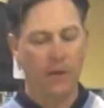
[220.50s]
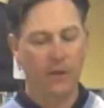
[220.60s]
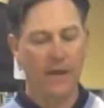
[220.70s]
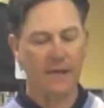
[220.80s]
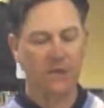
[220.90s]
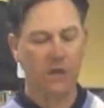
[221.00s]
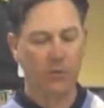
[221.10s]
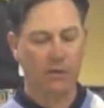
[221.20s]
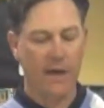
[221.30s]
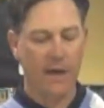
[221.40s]
The next thing
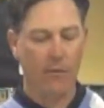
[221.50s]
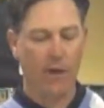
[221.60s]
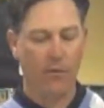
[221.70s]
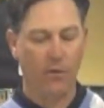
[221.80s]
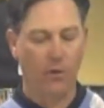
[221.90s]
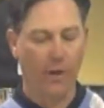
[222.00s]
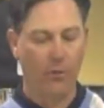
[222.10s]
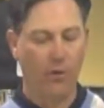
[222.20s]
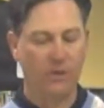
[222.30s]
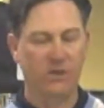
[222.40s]
we'll talk about with our
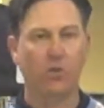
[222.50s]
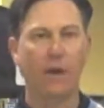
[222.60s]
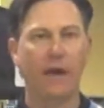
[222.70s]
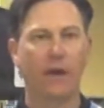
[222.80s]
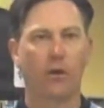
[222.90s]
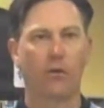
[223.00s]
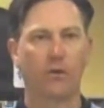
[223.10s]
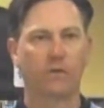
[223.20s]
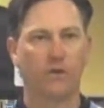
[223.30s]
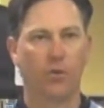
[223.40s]
lob wedge is what kind of
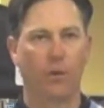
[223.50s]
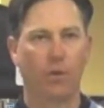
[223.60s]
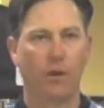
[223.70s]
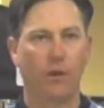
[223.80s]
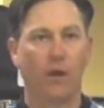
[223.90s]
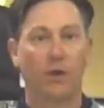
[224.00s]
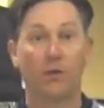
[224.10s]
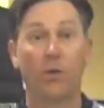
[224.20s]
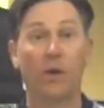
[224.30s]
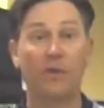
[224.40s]
grooves do we want?
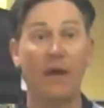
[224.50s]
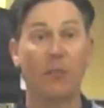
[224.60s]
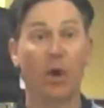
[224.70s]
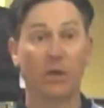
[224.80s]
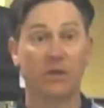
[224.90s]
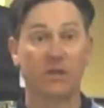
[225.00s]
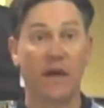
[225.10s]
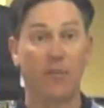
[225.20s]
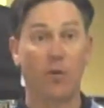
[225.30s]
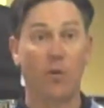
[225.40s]
Do we want that ball to
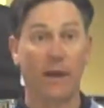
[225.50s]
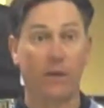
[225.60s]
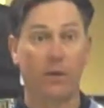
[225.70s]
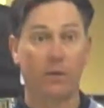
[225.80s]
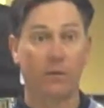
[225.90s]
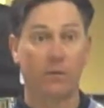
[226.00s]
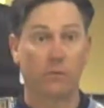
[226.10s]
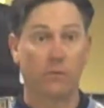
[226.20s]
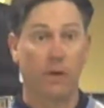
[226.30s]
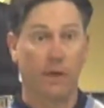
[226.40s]
stop quicker?
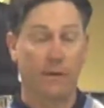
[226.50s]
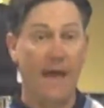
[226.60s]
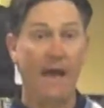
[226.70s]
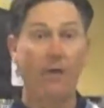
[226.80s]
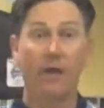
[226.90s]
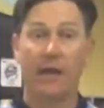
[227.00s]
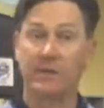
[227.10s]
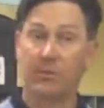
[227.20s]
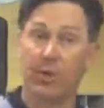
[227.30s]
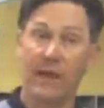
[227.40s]
Now,
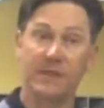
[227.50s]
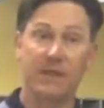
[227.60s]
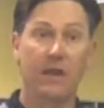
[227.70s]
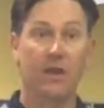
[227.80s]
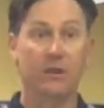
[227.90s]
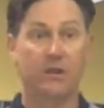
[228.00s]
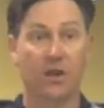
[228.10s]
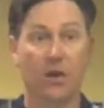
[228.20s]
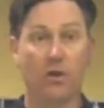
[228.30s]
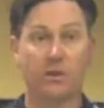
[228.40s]
it's a blessing and it's a
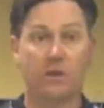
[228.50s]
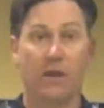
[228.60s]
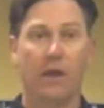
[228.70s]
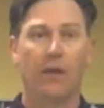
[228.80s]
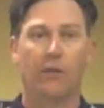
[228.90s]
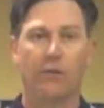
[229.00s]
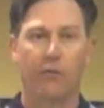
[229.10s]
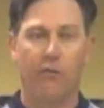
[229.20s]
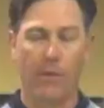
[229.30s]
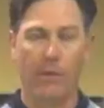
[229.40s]
curse.
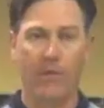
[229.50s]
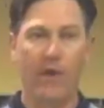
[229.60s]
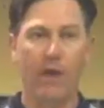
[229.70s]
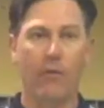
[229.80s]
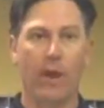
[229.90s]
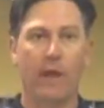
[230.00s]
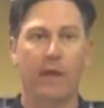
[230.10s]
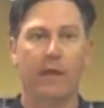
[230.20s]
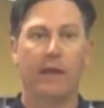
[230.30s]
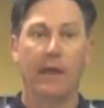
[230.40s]
From the fairway,
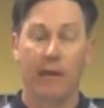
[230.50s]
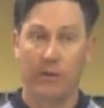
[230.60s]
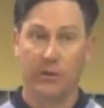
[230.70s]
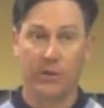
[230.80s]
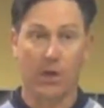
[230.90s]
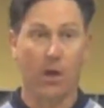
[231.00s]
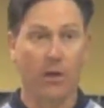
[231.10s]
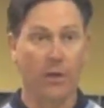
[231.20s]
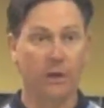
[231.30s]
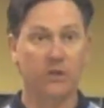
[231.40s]
the
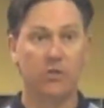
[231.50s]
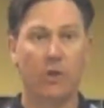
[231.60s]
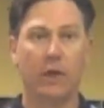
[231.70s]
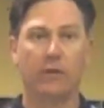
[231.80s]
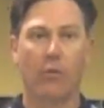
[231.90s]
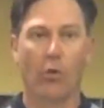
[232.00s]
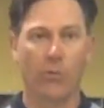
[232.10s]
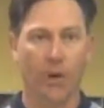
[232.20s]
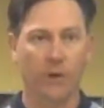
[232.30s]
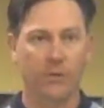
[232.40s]
harder I swing, the more
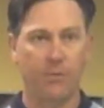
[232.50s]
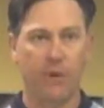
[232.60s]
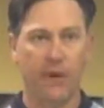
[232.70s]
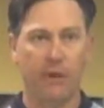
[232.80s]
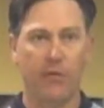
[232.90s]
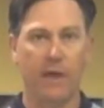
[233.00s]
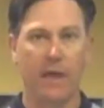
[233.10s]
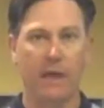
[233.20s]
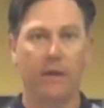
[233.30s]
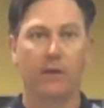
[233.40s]
ball speed I
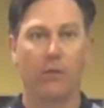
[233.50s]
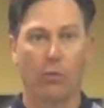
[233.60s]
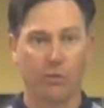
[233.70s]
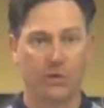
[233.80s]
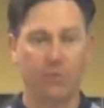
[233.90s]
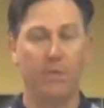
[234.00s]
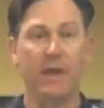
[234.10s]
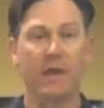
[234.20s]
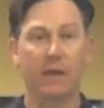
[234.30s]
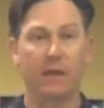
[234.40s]
create, the more
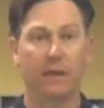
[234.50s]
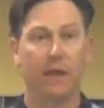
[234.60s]
spin.